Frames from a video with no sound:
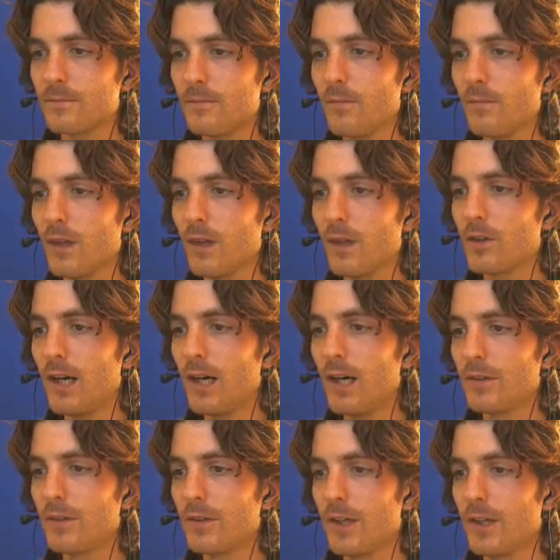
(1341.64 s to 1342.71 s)
graph,
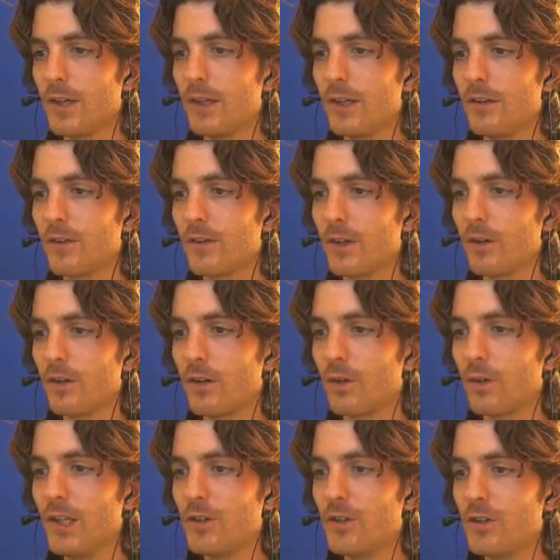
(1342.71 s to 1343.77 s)
is for
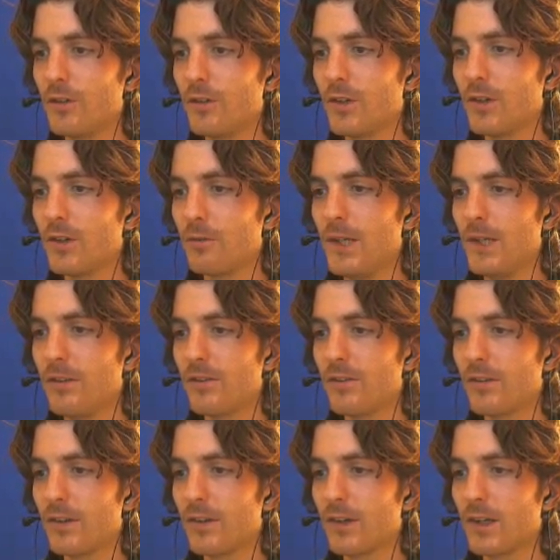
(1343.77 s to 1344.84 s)
each of those beats,
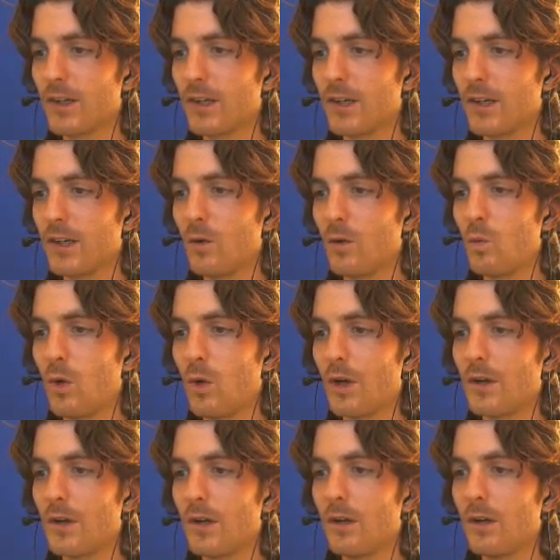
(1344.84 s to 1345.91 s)

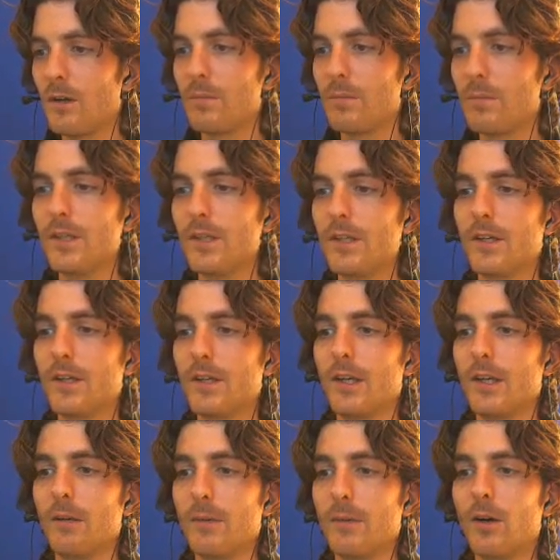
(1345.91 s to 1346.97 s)
1 peak
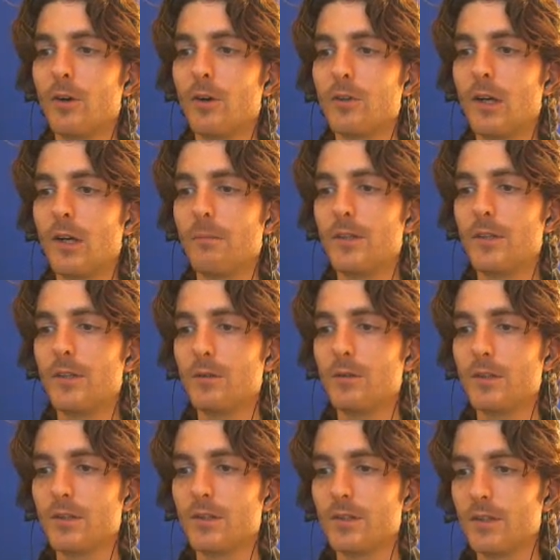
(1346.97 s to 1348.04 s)
in my audio amplitude.
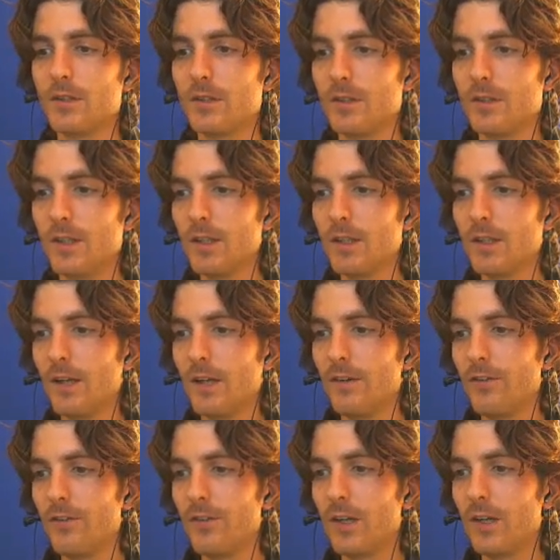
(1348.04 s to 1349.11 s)
Yeah? This
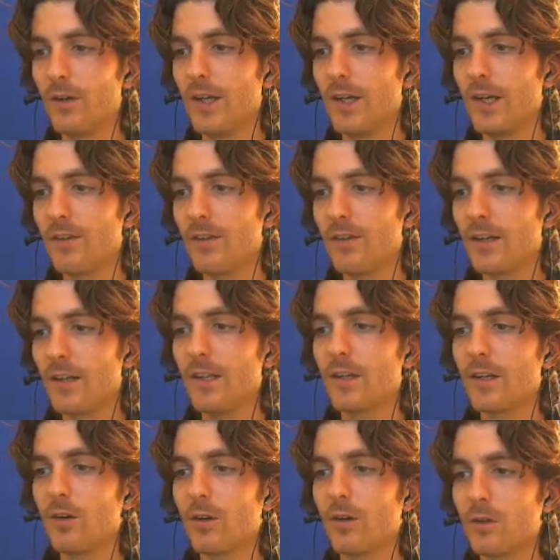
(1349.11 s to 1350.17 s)
is now exactly
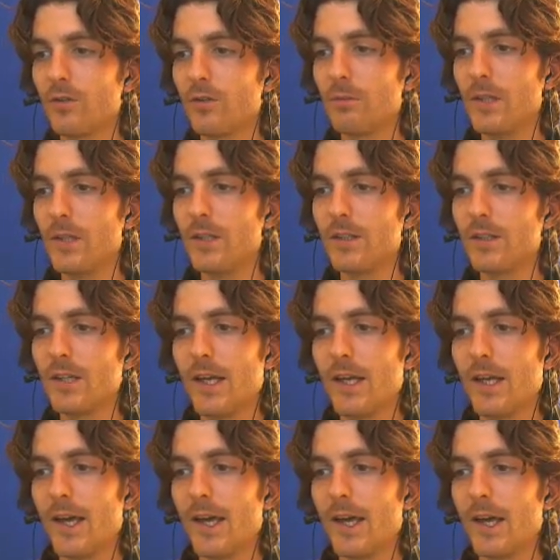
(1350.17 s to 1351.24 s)
according to the beat.
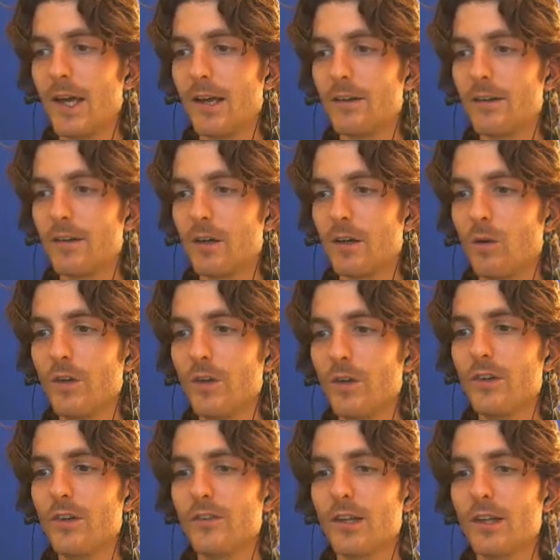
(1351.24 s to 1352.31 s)
And one
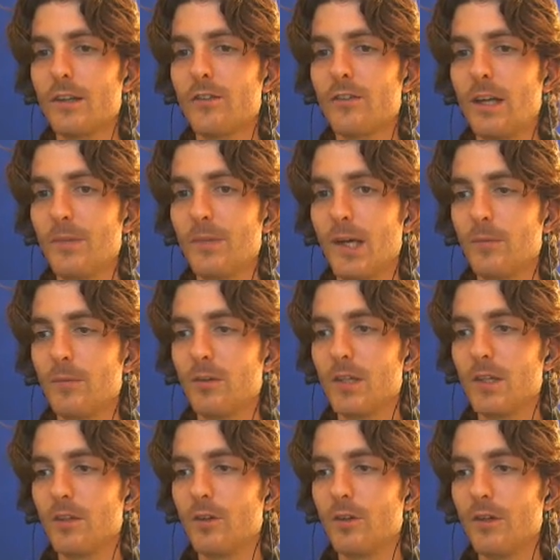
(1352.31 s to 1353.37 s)
thing that is sometimes a bit
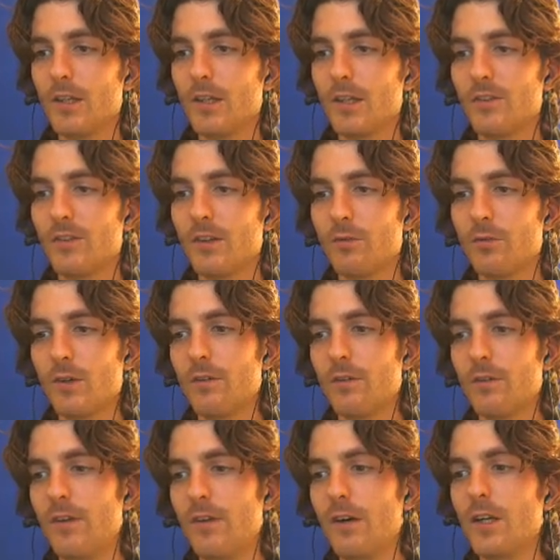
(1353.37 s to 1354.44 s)
annoying is if you have a
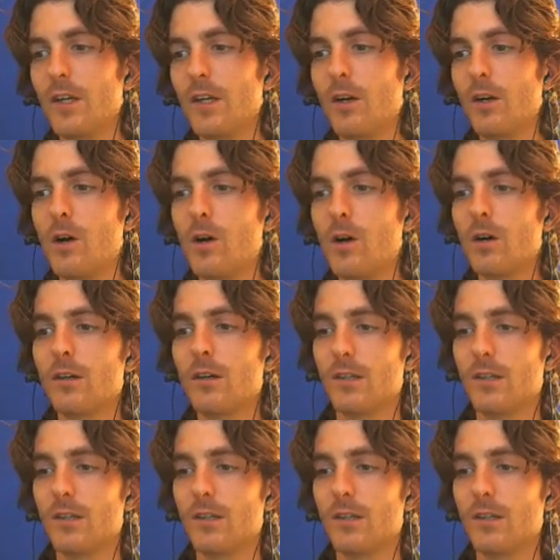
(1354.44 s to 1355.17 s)
very long